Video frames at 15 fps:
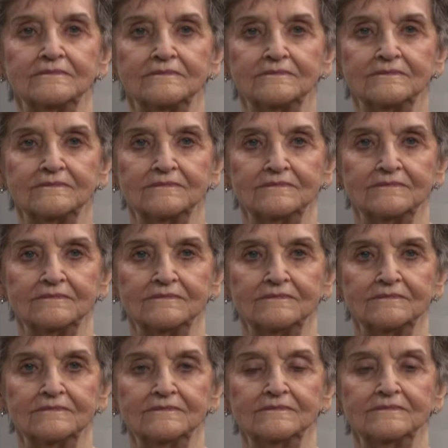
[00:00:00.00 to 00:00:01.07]

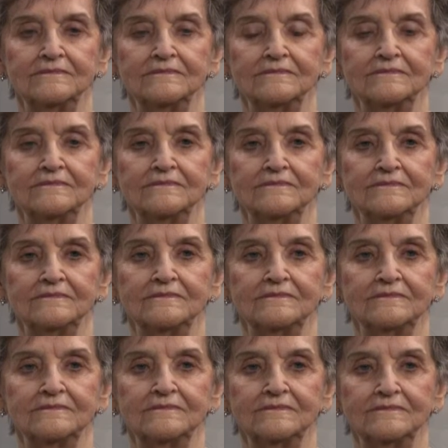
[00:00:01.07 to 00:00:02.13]

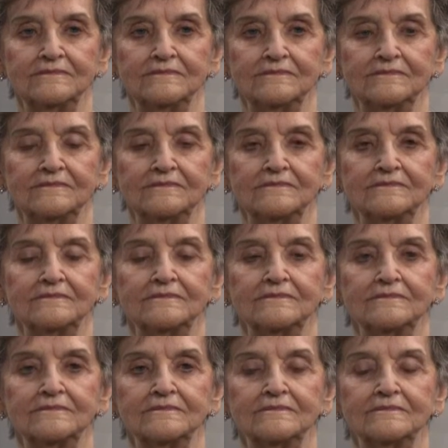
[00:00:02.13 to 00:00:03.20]

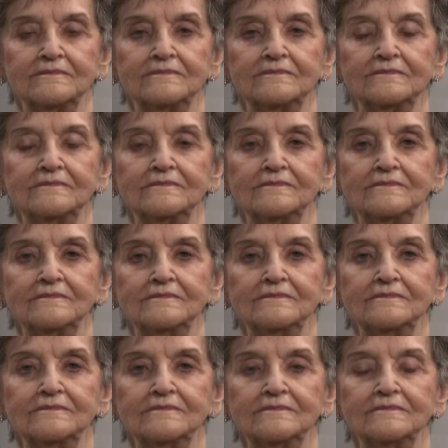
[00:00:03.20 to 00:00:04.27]

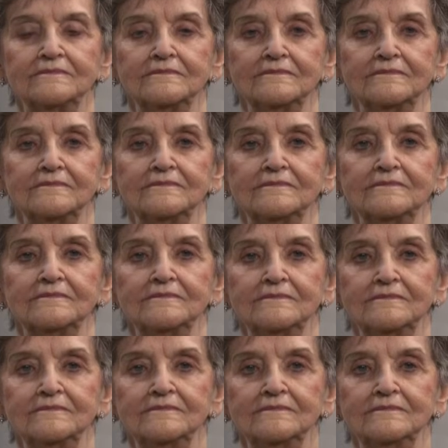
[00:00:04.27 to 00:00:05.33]

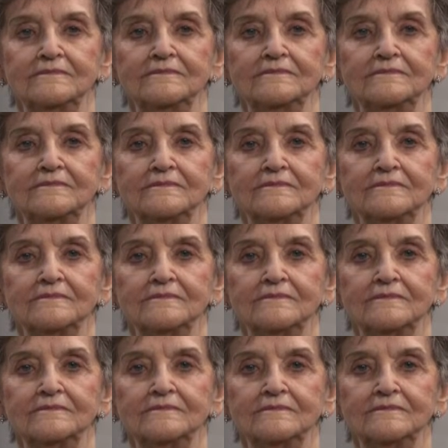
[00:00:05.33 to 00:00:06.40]

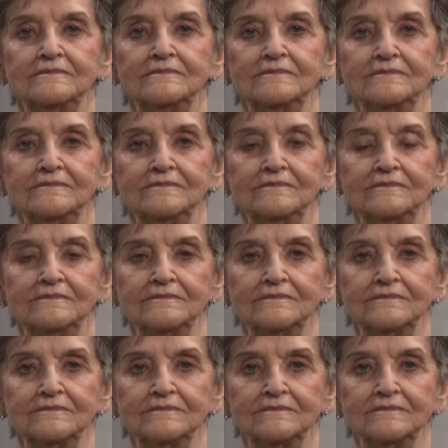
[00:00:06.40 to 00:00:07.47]

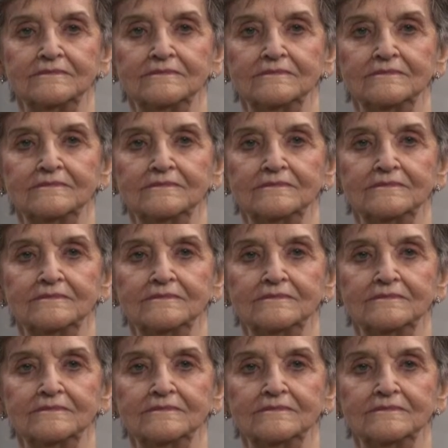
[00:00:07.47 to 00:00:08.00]
The person shown says nothing.